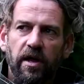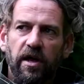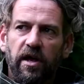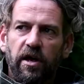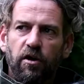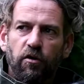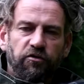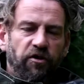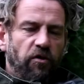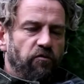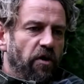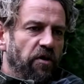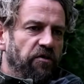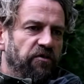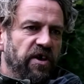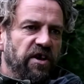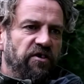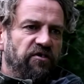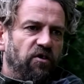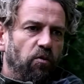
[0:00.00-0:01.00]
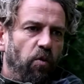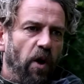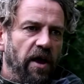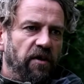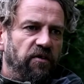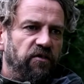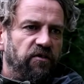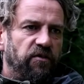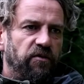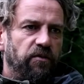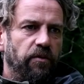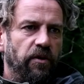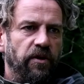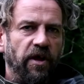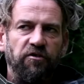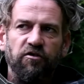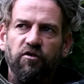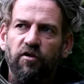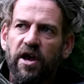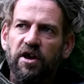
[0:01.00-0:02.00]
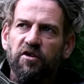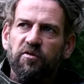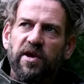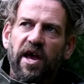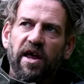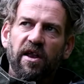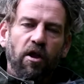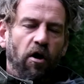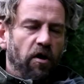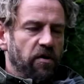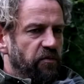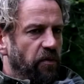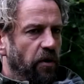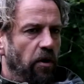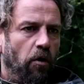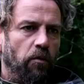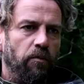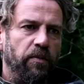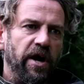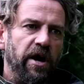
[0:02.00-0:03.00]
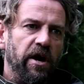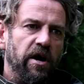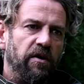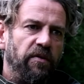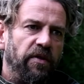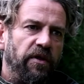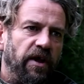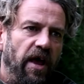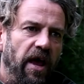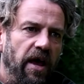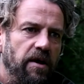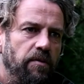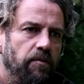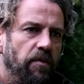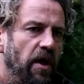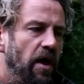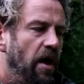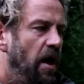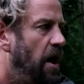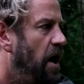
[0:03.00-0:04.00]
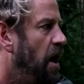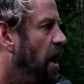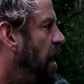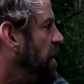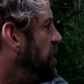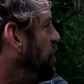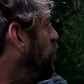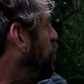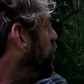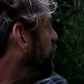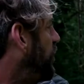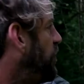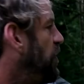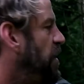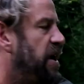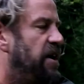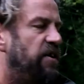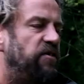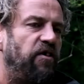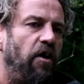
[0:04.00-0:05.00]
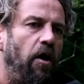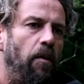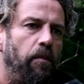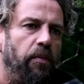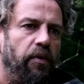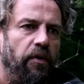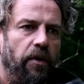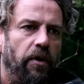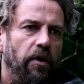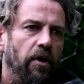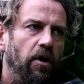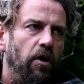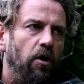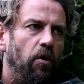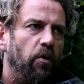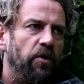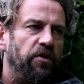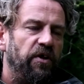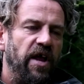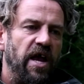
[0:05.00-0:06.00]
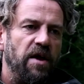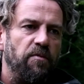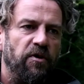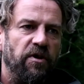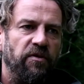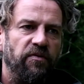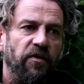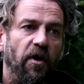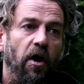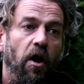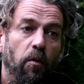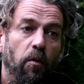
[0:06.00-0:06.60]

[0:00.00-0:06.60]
It also runs east to west, and that's great because we get light for a long period of the day, and it also links up with a neighbouring farm